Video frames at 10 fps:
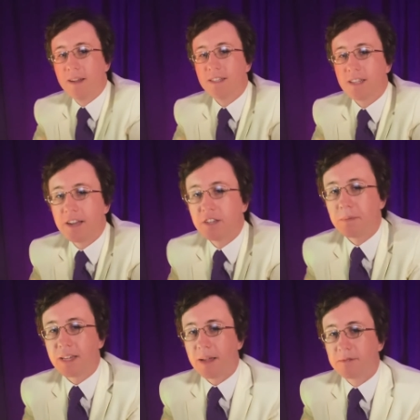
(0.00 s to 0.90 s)
Bernie
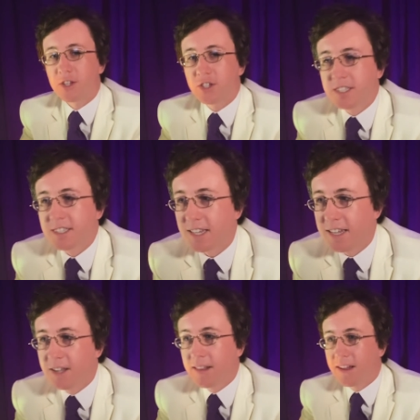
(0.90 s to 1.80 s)
Sanders became such a
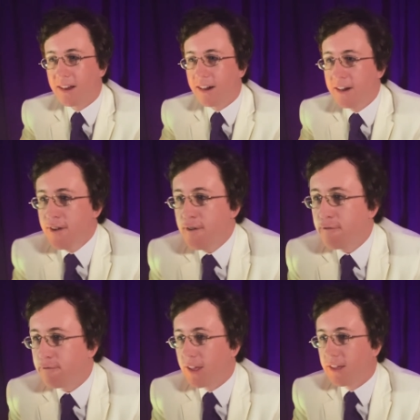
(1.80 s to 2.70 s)
singular
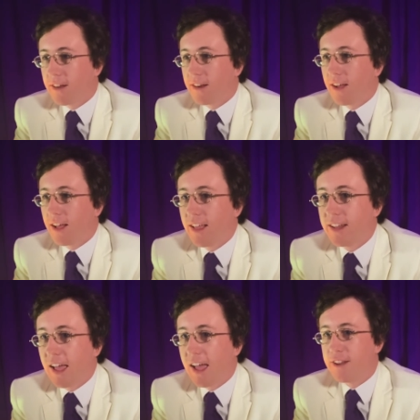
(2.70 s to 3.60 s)
figure
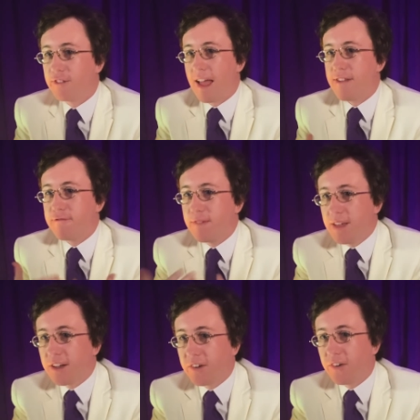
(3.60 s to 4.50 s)
and
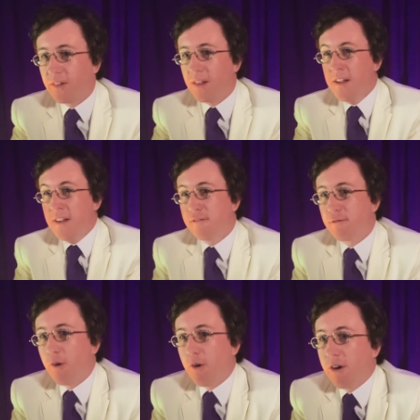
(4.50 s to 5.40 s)
vehicle
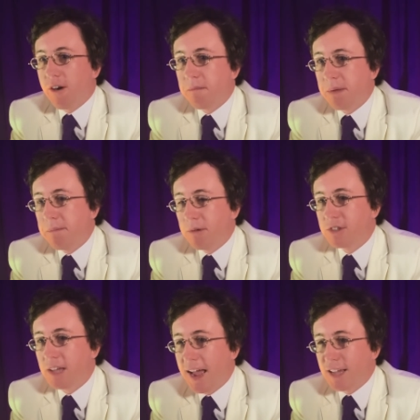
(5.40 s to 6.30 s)
for
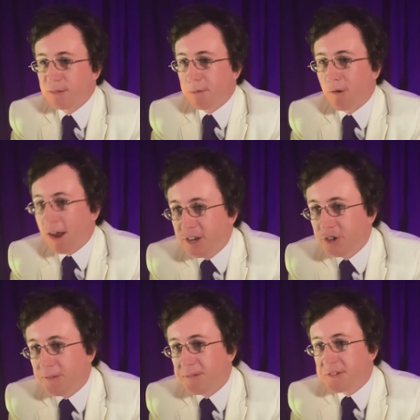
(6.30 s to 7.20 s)
people's
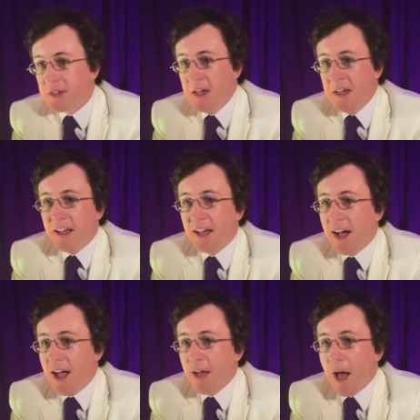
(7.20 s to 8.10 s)
aspirations.
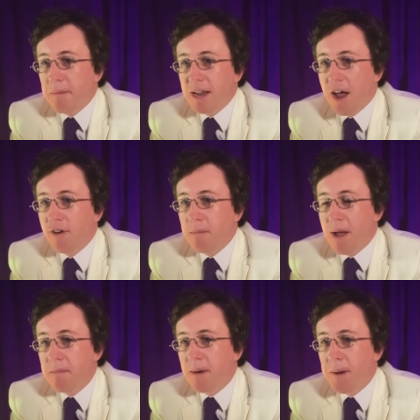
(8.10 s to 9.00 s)
I
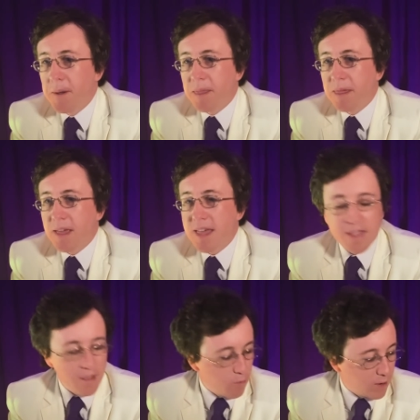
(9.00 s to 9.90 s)
remember
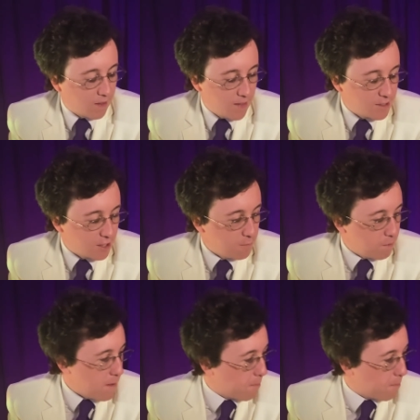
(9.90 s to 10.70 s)
there were Clinton